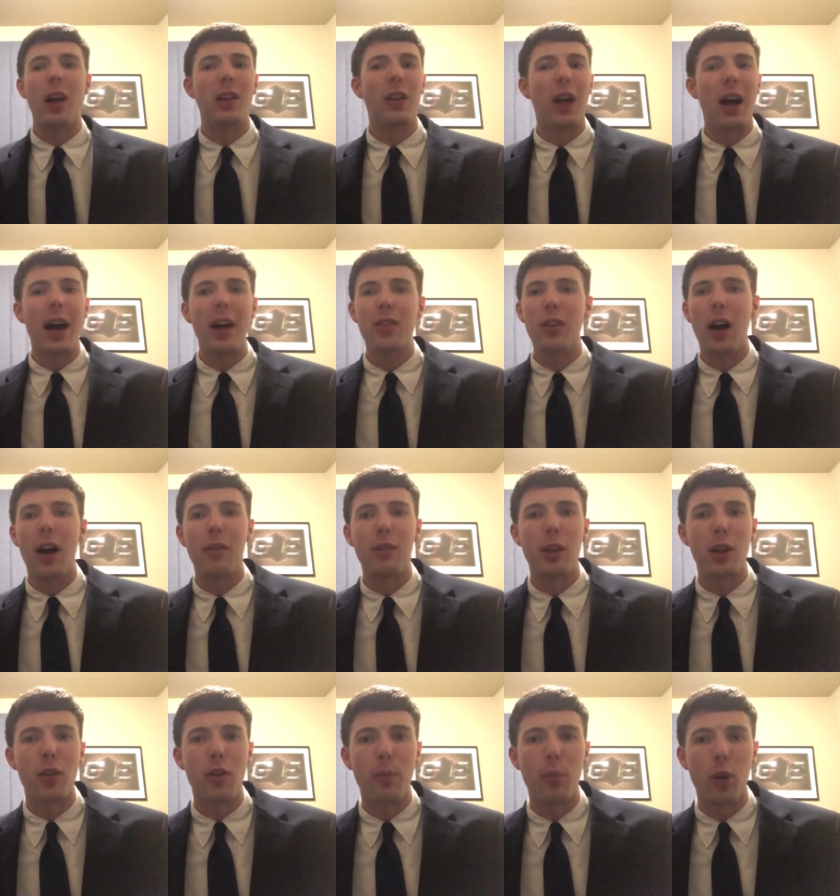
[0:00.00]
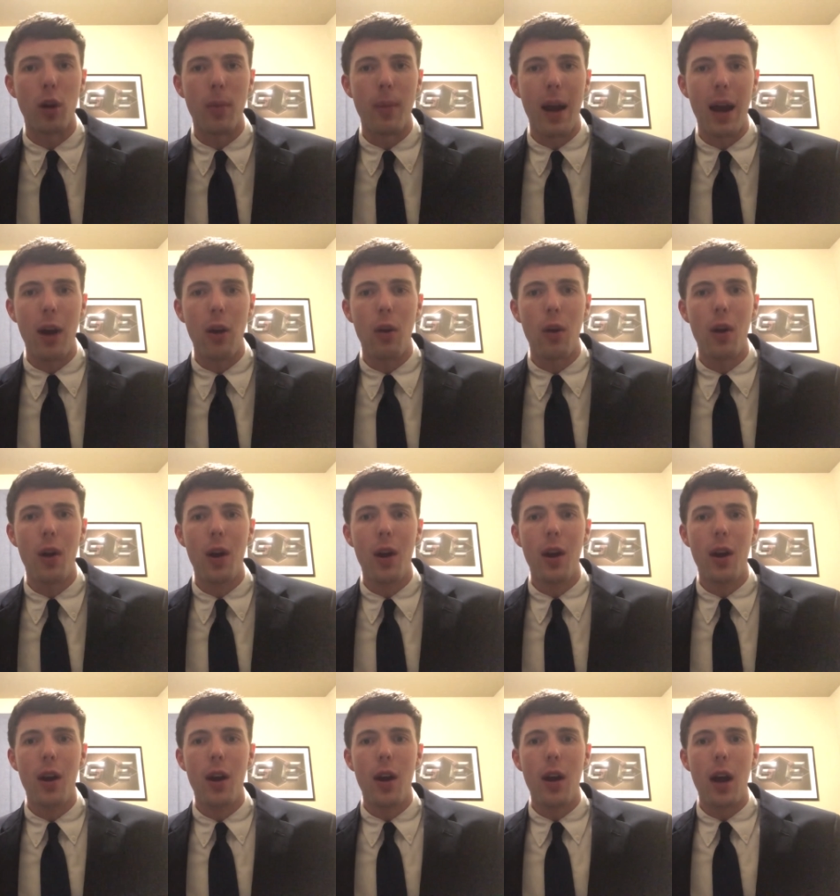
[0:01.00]
A loss obviously doesn't put them out,
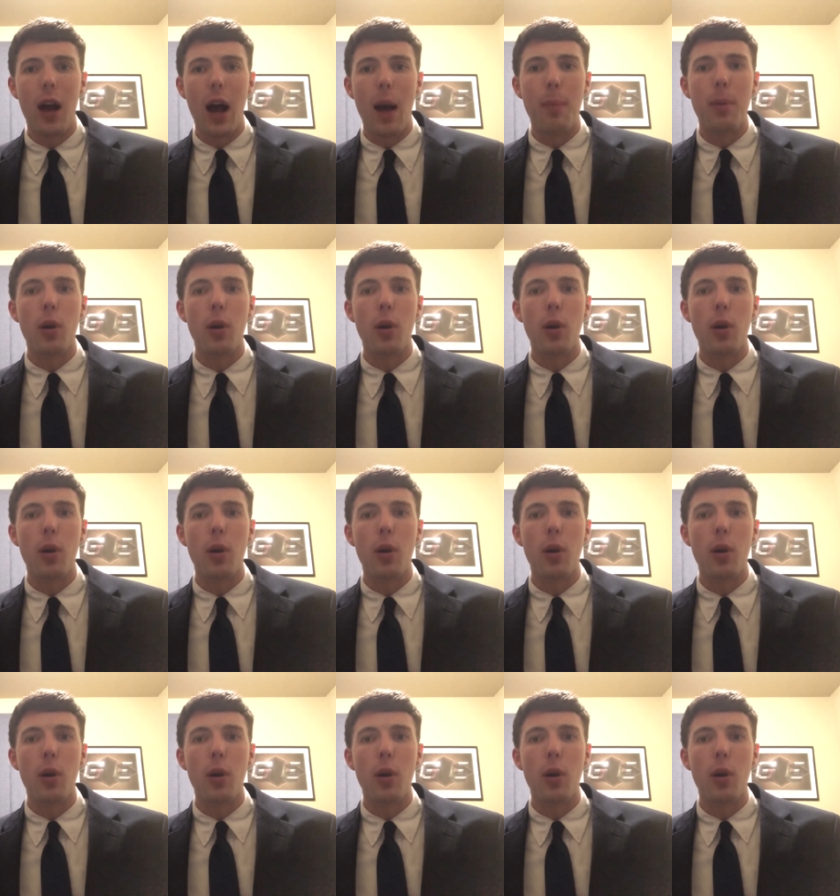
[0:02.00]
uh,